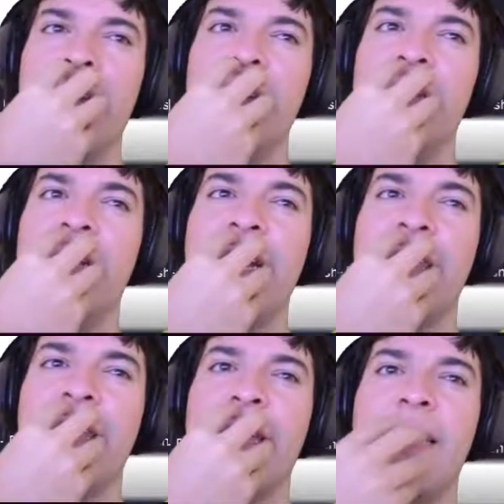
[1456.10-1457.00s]
Is there
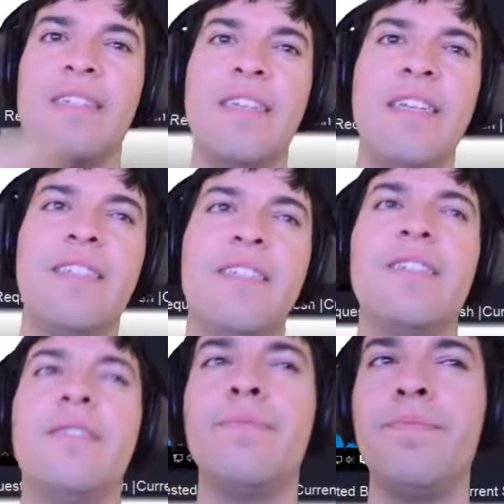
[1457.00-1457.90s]
anything else I need to
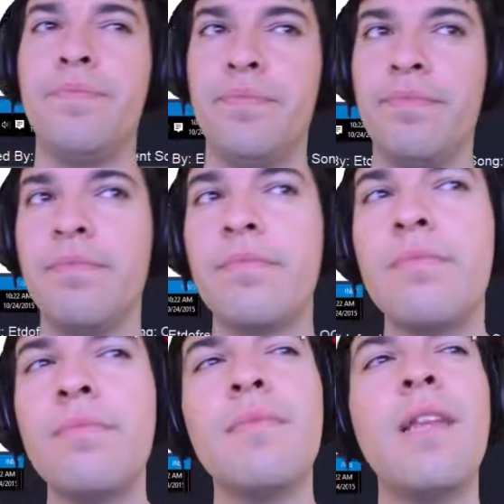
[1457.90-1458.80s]
do?
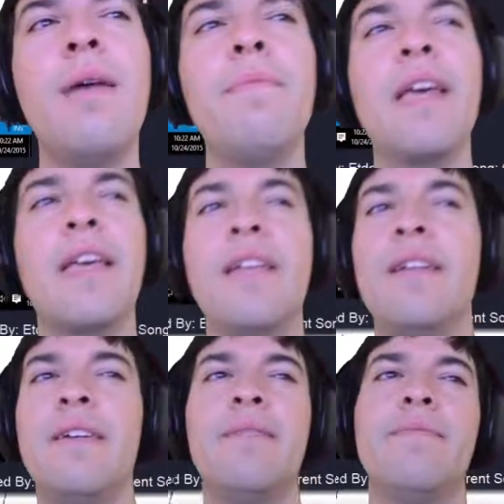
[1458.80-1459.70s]
I'm thinking.
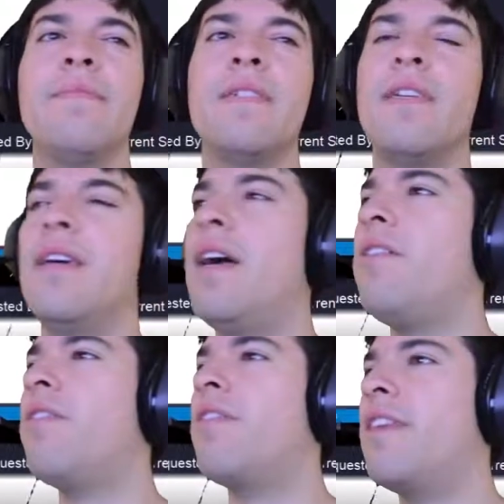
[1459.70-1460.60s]
I
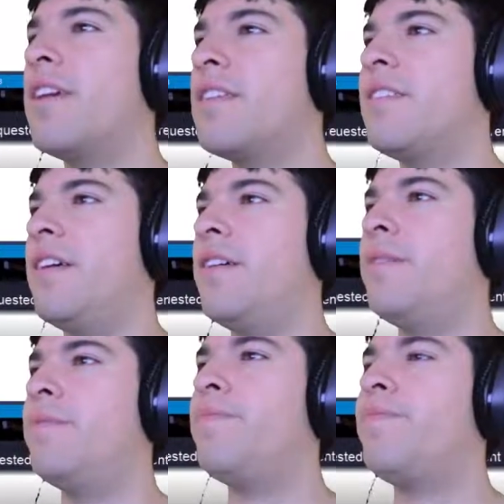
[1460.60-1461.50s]
don't think so,
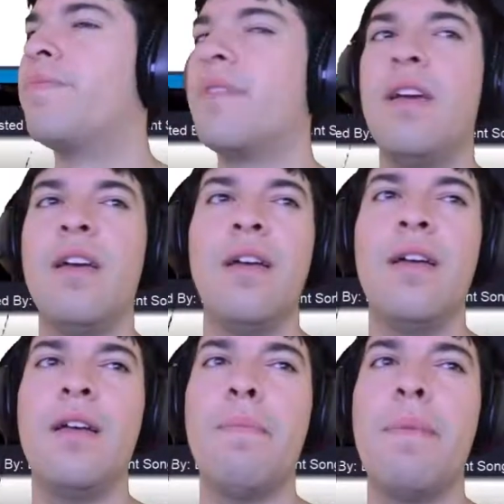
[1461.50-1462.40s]

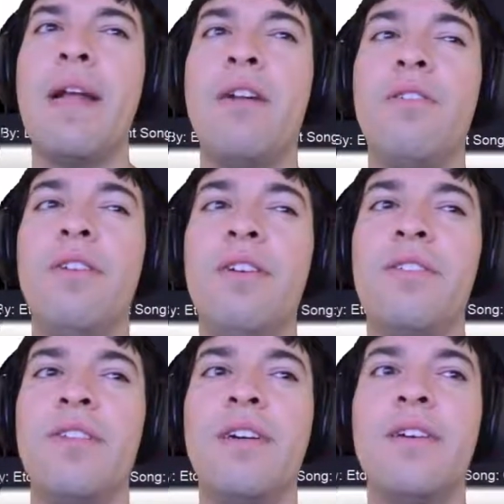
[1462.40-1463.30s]
but I don't know
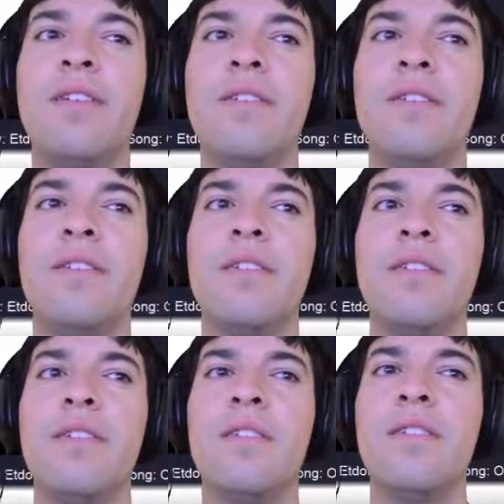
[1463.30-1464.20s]
so.
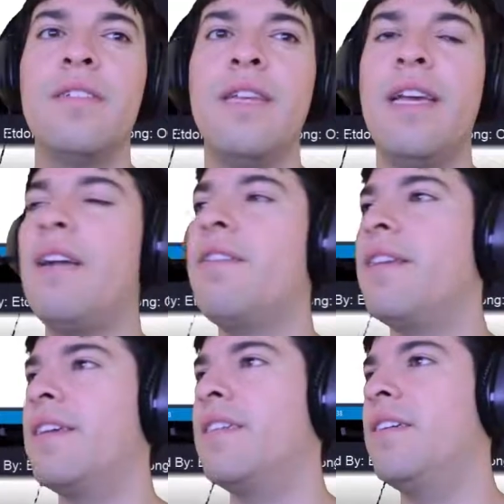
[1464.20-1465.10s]
Yeah, I don't
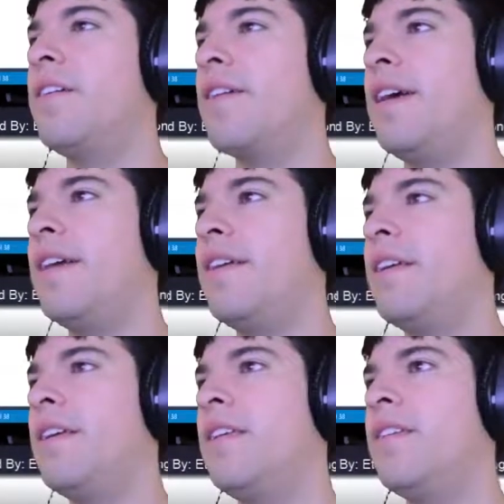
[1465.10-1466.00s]
think so. Okay,
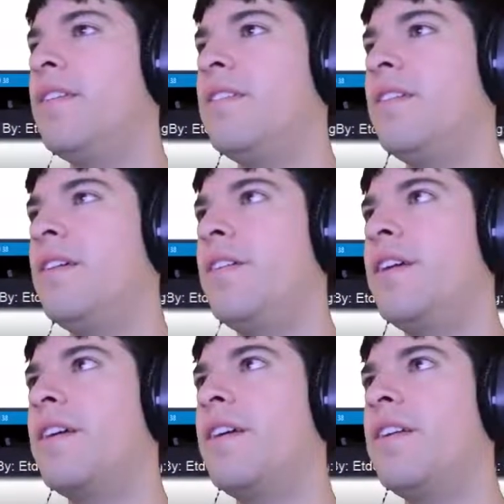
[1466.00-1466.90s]
so
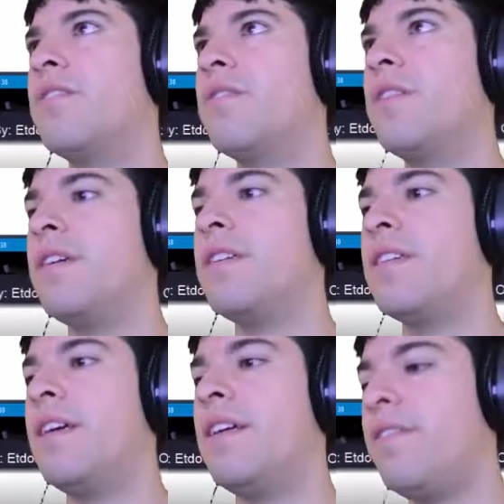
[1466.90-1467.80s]
you're gonna destroy
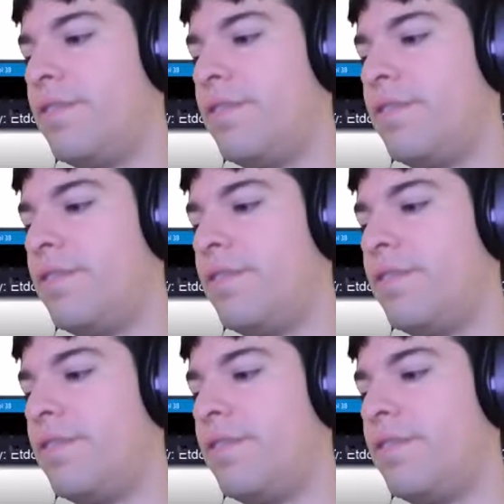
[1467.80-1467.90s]
yourself,